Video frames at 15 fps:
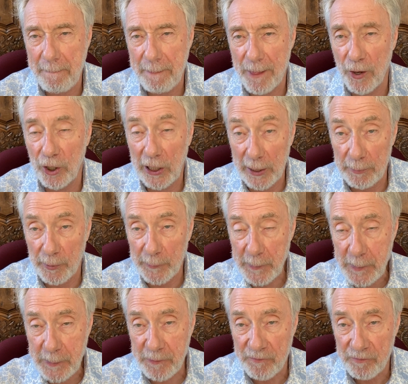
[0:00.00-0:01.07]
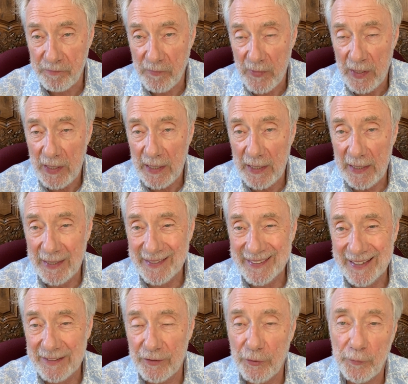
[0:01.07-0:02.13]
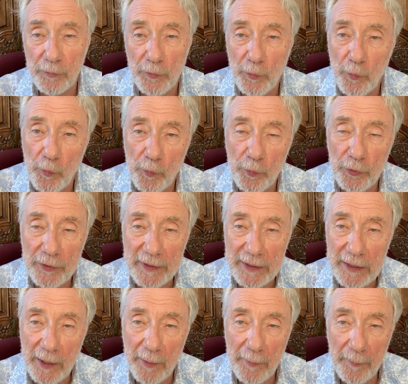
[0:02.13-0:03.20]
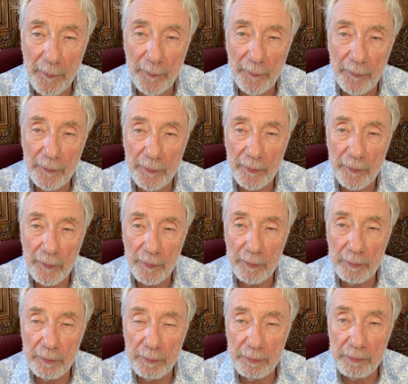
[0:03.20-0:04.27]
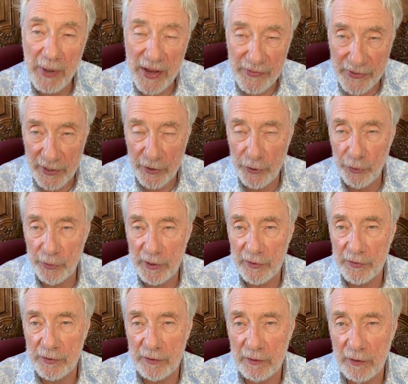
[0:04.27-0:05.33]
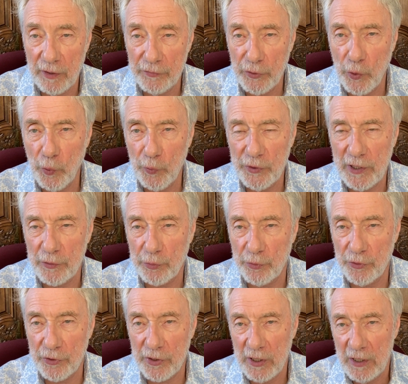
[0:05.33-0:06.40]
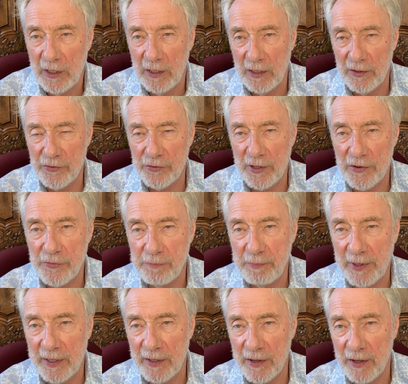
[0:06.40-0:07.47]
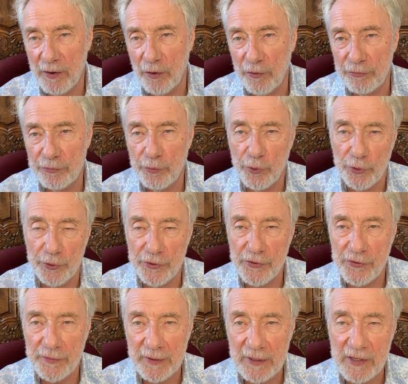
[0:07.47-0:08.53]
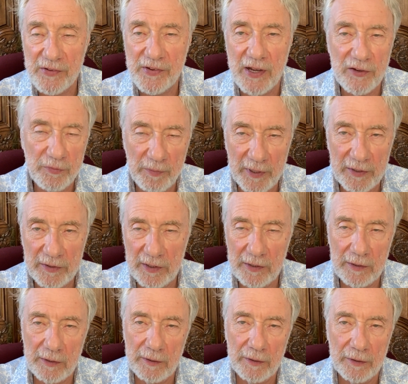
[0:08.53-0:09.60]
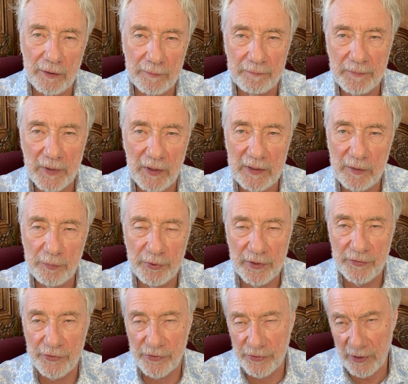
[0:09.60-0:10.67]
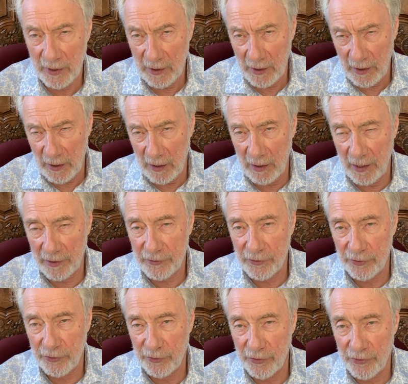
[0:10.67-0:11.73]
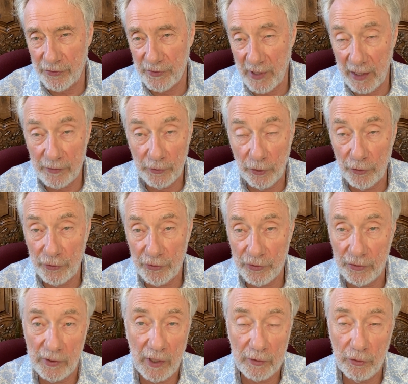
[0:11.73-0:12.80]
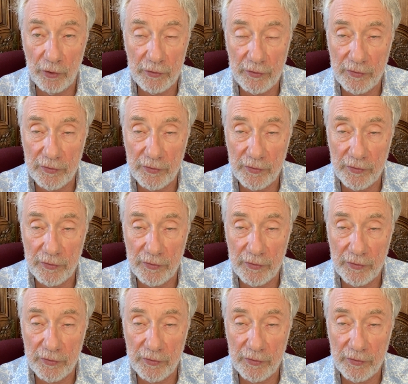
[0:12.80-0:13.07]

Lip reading: label, and that the basic unit of the whole network is pair of words. And as I explained in the previous lectures, that notion I got